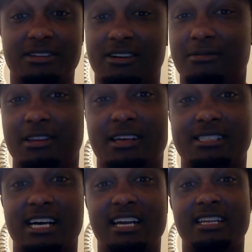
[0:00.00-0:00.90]
You know, I'm really
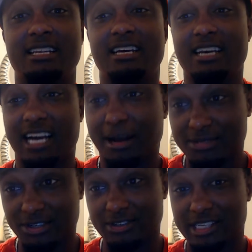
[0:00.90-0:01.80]
excited. I'm
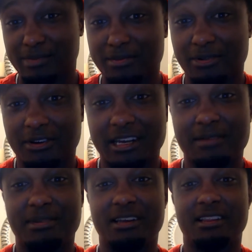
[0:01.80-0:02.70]
sure some people are going to
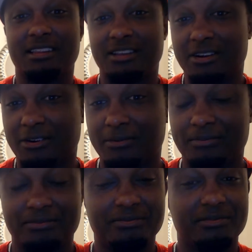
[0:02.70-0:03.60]
be, you know,
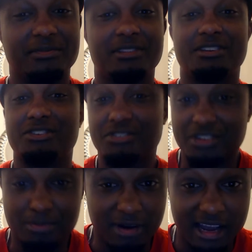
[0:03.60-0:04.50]

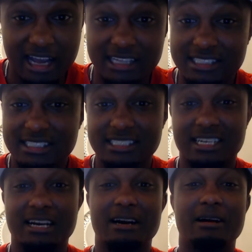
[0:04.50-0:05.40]
surprised.
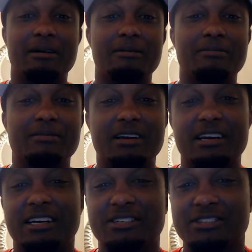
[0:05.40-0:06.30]

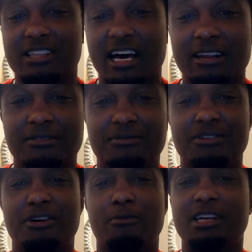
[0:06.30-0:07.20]
Because there's a lot of, you
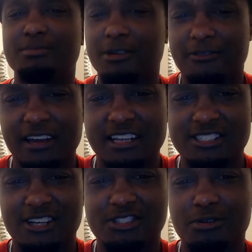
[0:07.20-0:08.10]
know, Westbrook fans
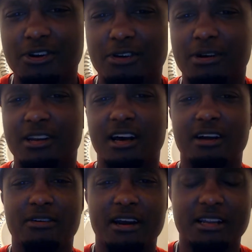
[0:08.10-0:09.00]
on Twitter and whatnot,
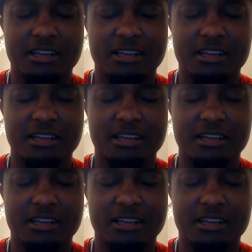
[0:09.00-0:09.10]
right?